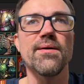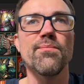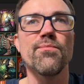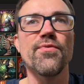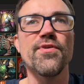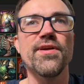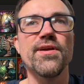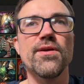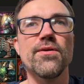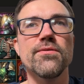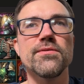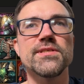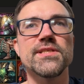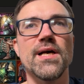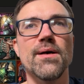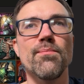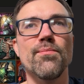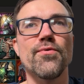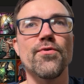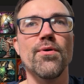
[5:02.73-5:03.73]
bring you
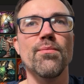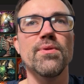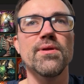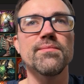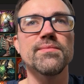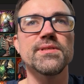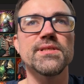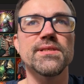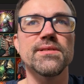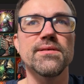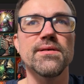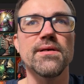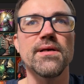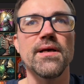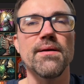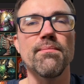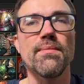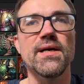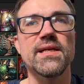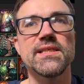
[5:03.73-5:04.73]
some problems.
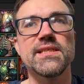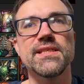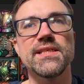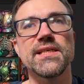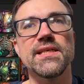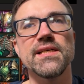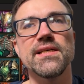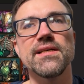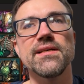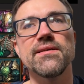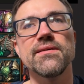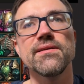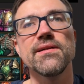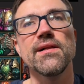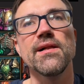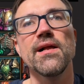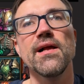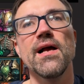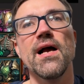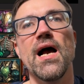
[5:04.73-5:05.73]
But
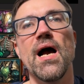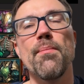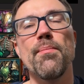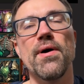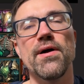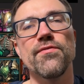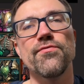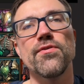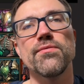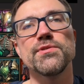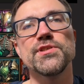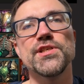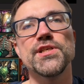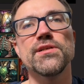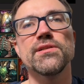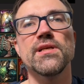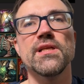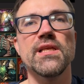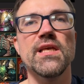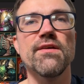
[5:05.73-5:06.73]
apart from
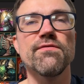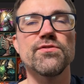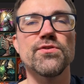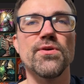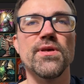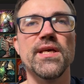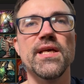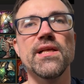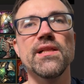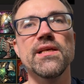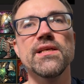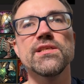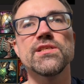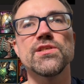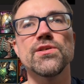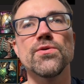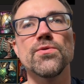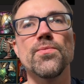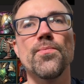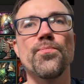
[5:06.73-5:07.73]
shield, that gives you healing.
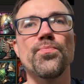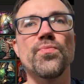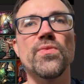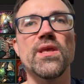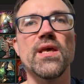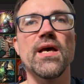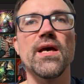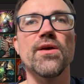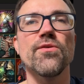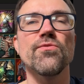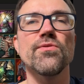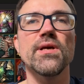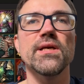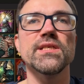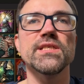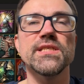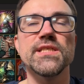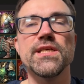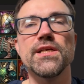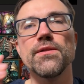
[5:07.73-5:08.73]
So yeah, you
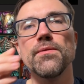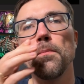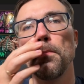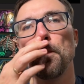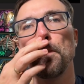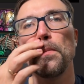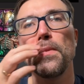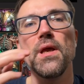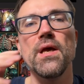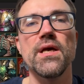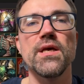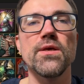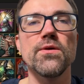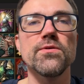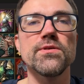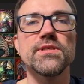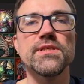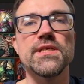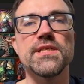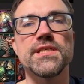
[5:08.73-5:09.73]
can still
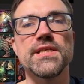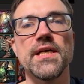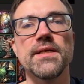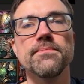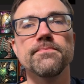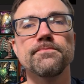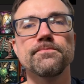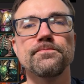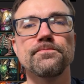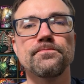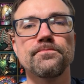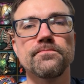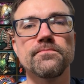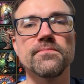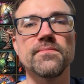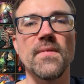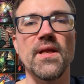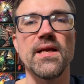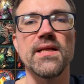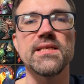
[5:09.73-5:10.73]
use this set
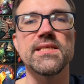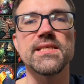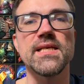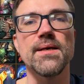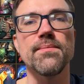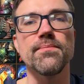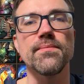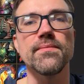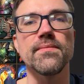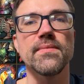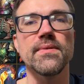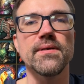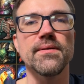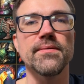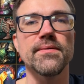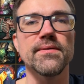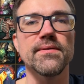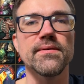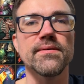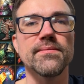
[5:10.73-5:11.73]
in
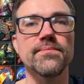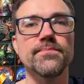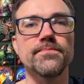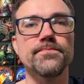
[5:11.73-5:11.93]
some